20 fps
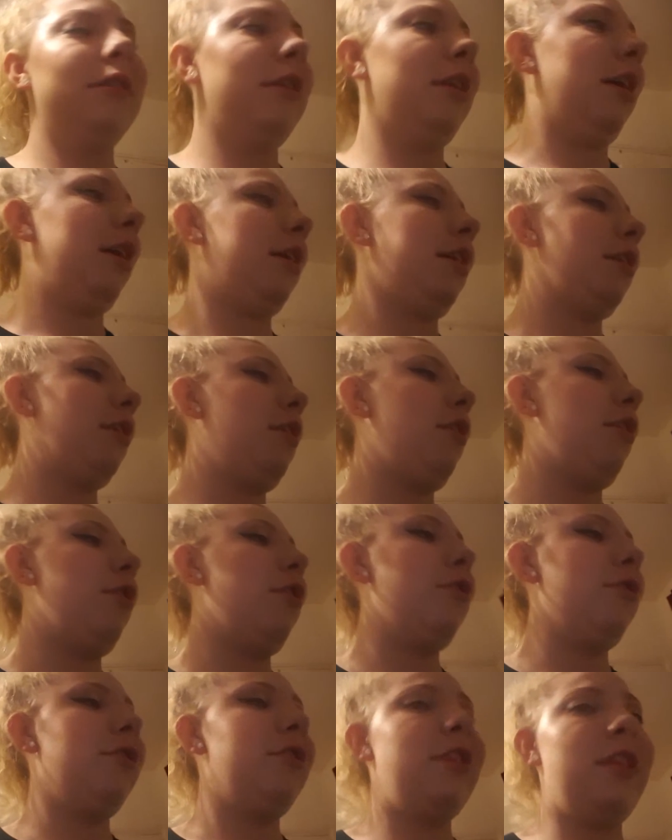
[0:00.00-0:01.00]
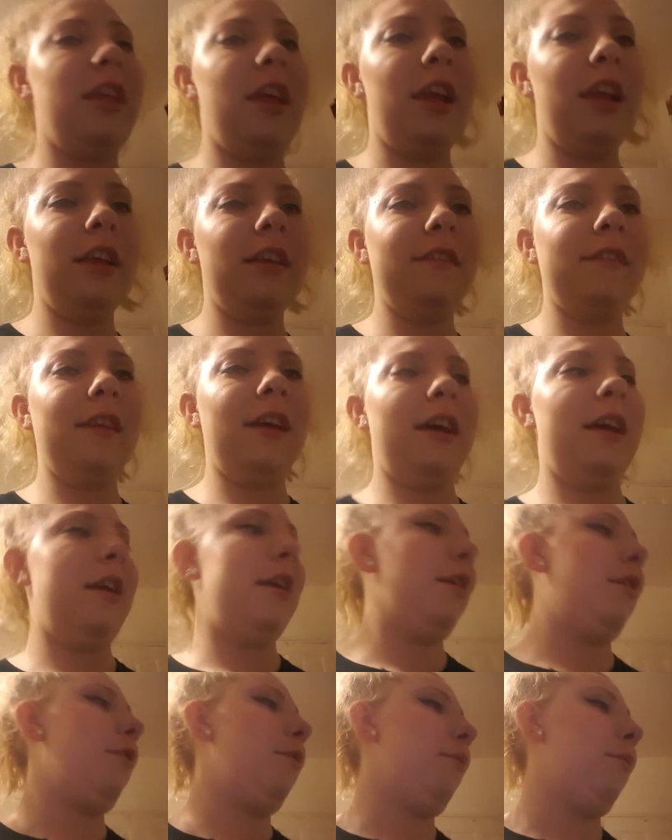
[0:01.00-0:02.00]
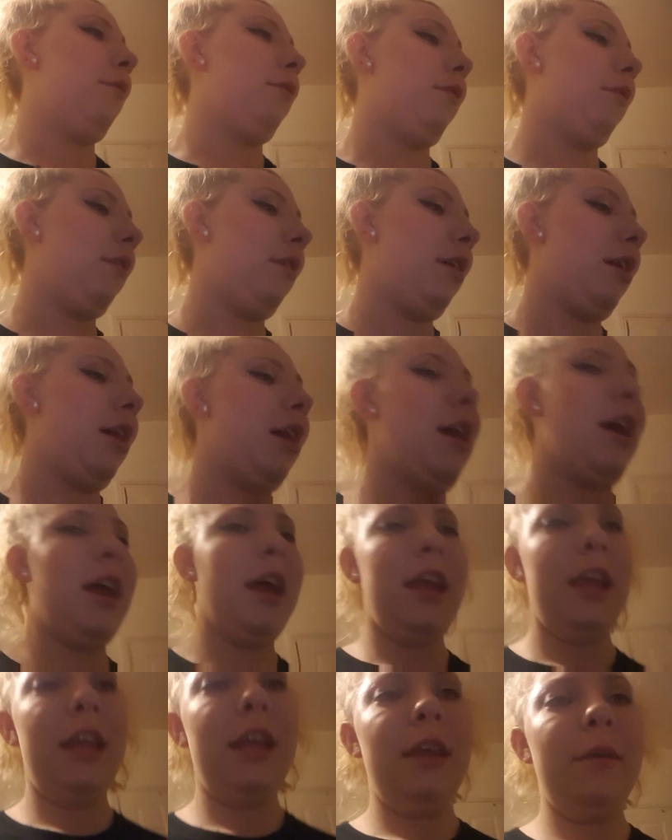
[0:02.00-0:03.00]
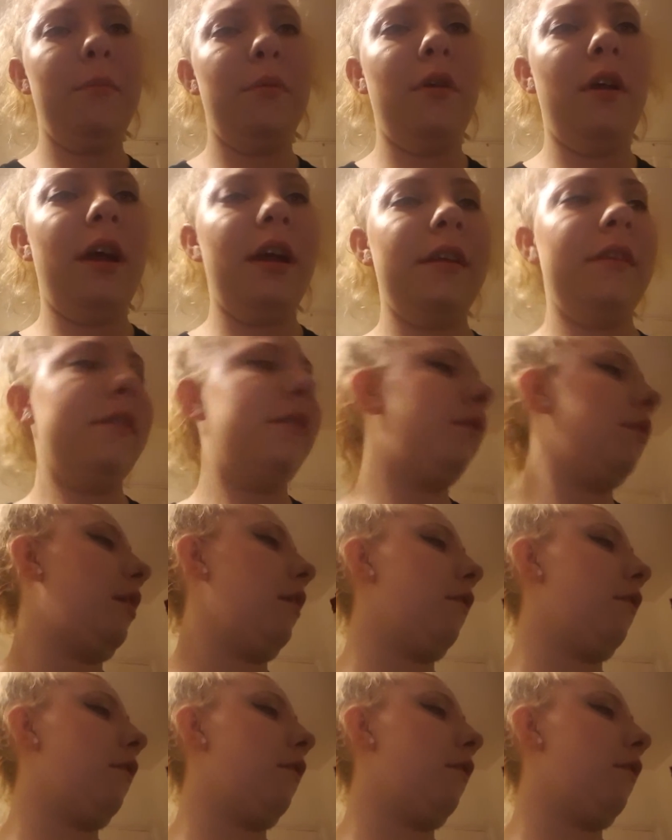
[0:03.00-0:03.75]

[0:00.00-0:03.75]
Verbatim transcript: like onto things I use a heat press.